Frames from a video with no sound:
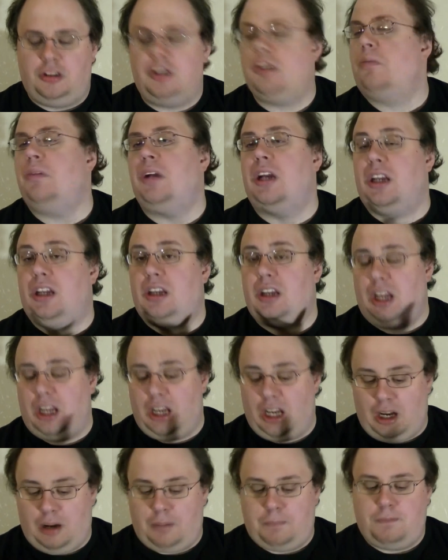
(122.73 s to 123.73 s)
to make
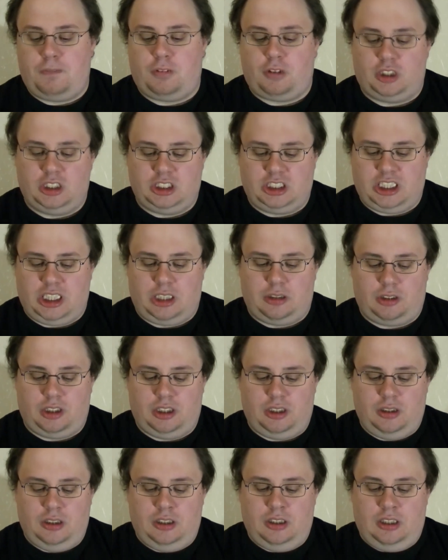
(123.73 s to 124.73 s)
up for his
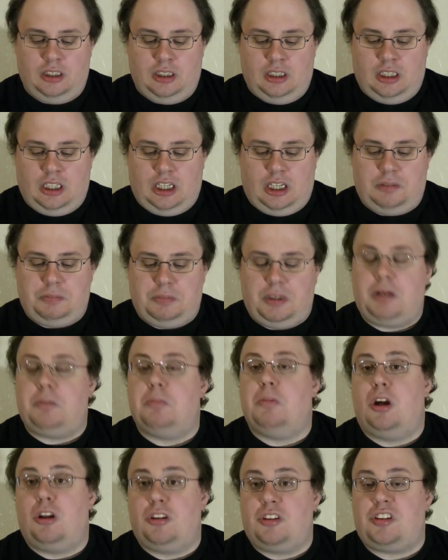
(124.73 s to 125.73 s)
error and make
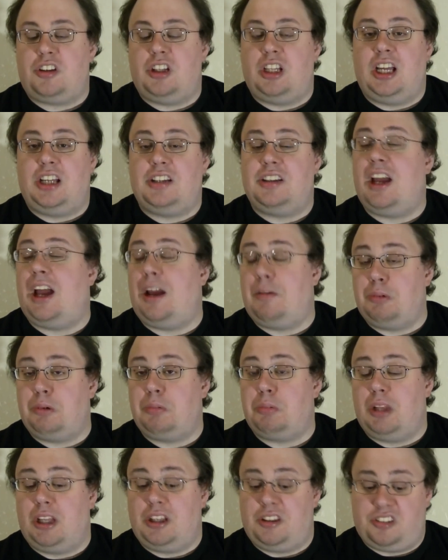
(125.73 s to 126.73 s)
Monsterland a happy
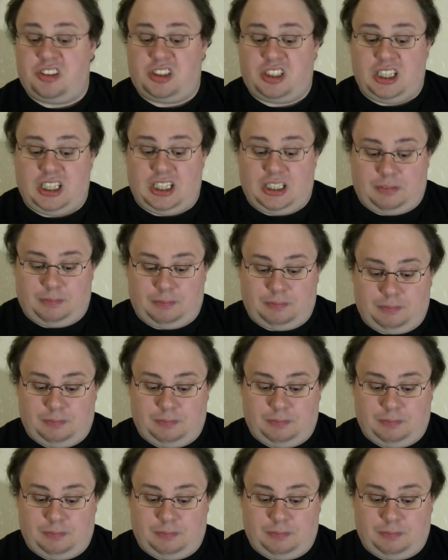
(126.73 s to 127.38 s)
place again.